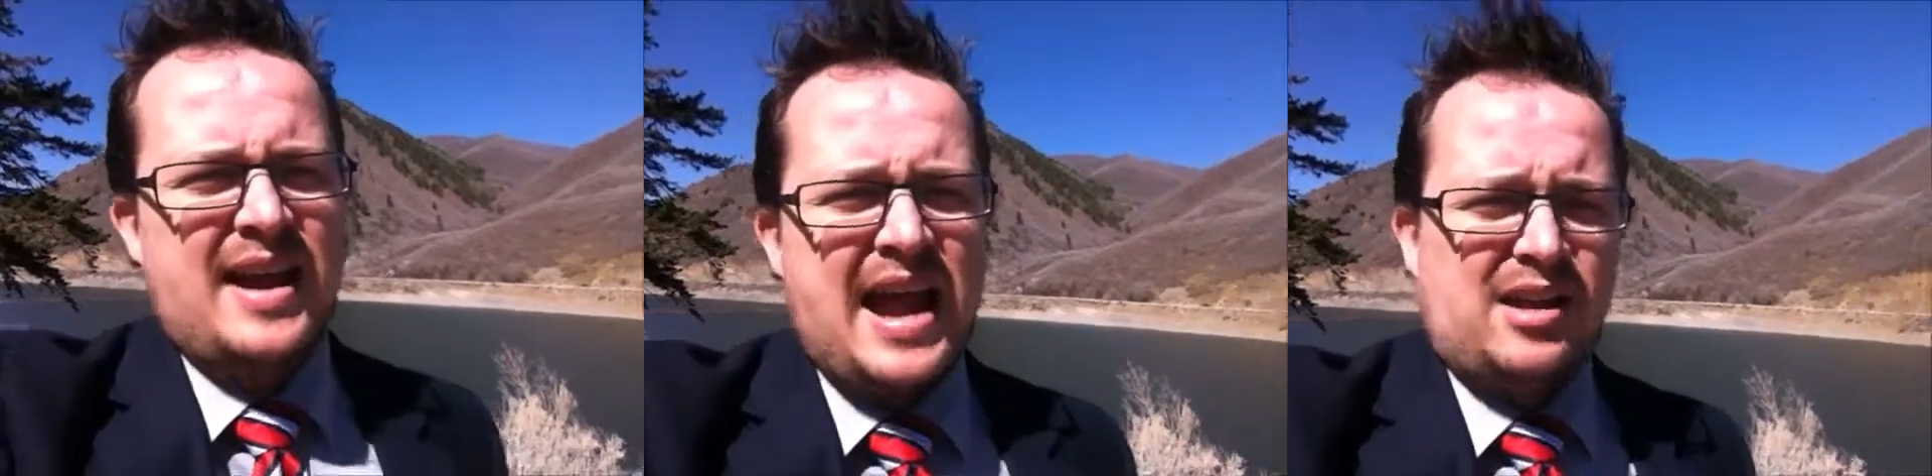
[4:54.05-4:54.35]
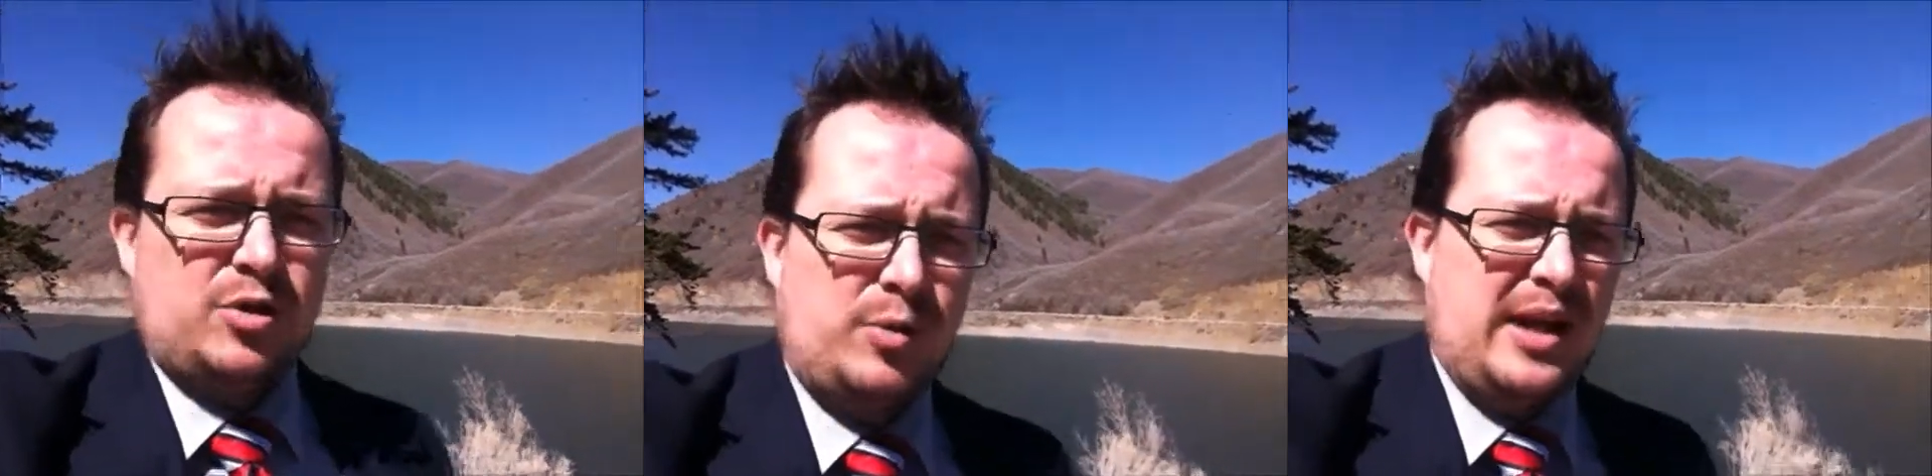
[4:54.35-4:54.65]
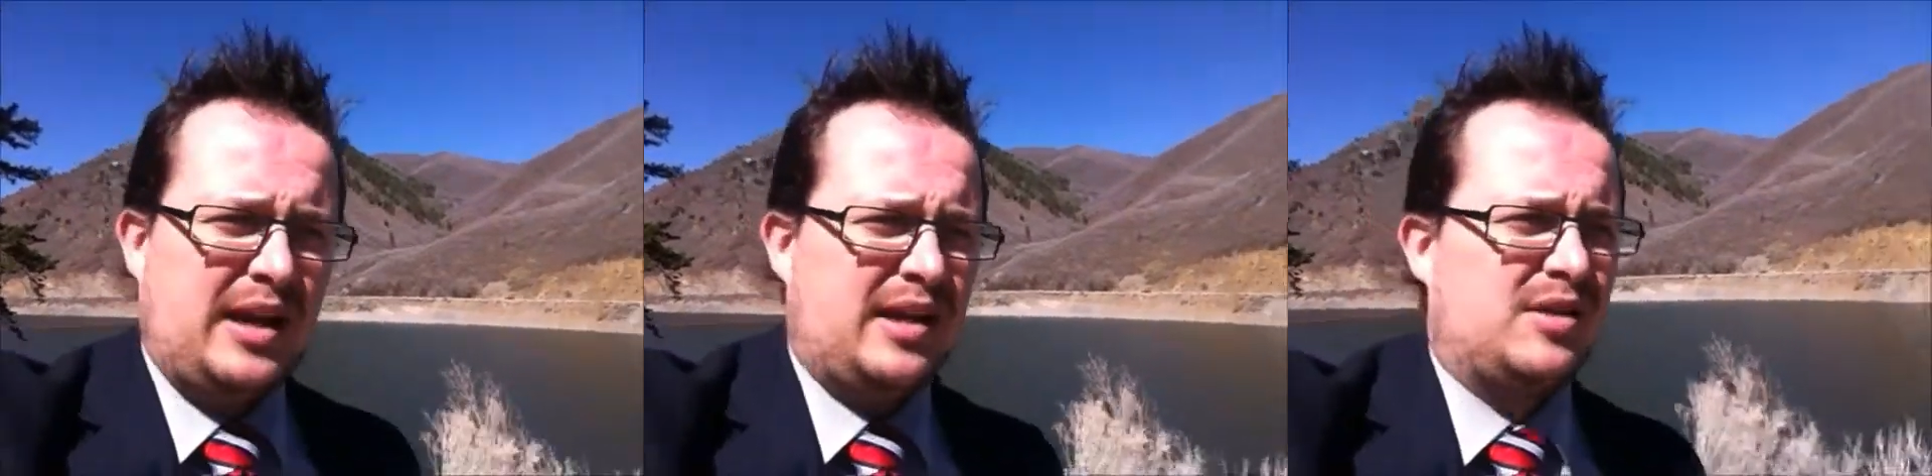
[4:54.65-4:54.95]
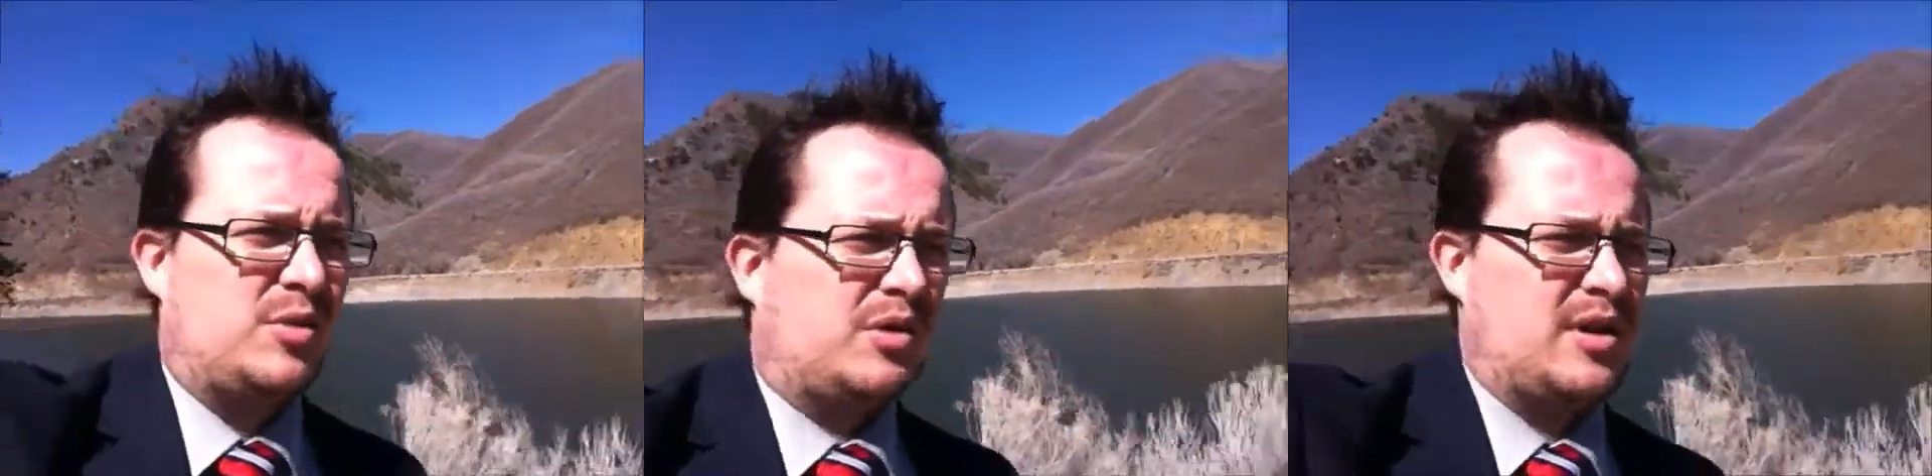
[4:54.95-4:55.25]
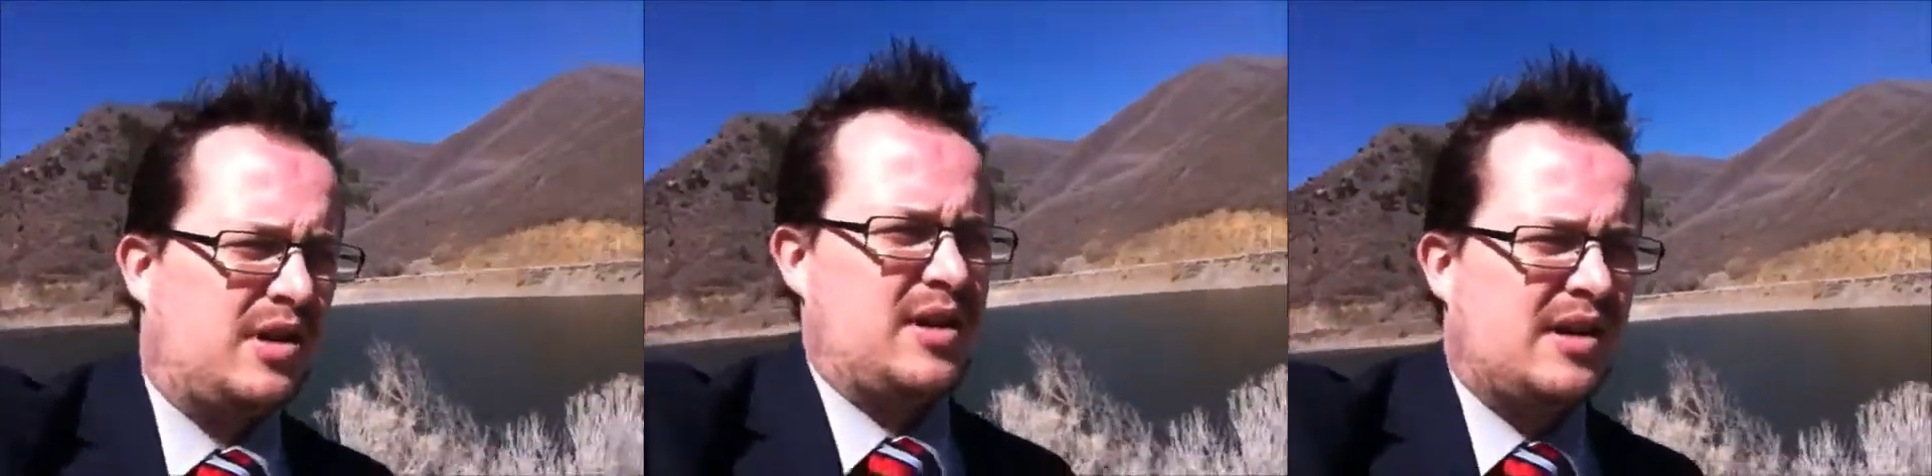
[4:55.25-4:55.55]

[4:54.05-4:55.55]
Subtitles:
Halloween or